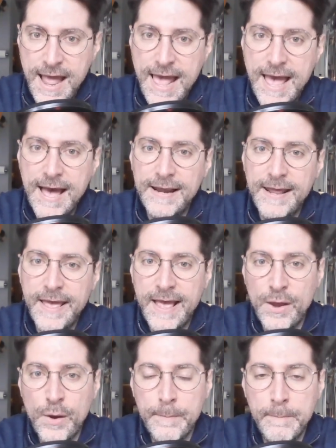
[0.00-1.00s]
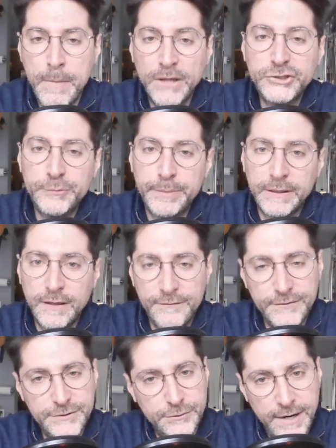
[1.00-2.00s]
at a much
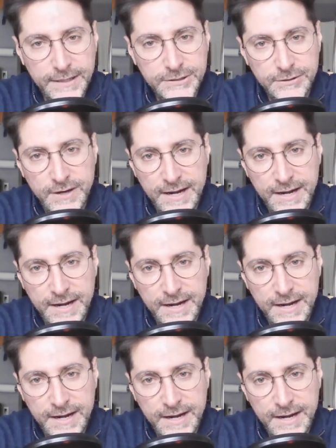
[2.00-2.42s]
beloved director